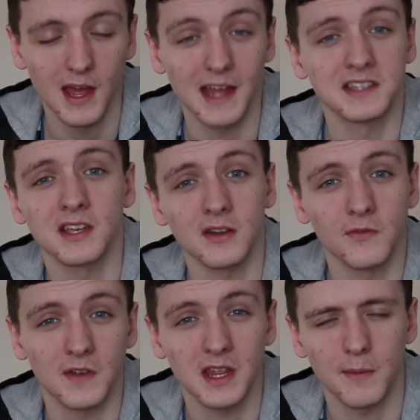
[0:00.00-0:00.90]
Intel
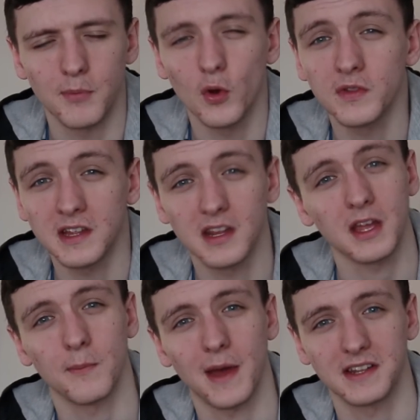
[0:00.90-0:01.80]
and Nvidia both need a
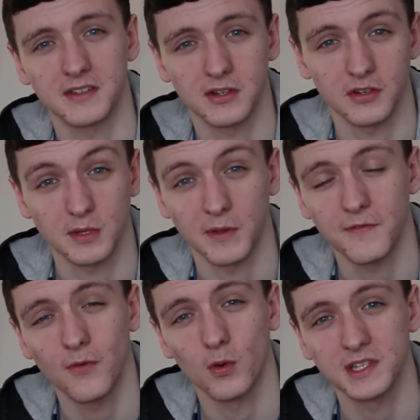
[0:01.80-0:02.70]
competitor to be
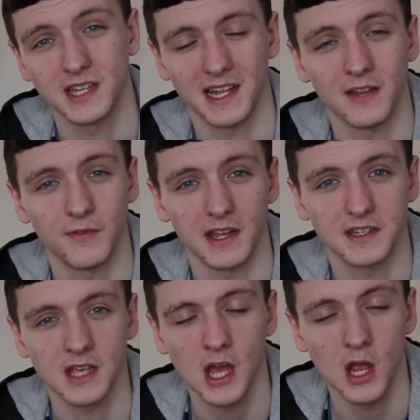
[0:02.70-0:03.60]
forced to innovate.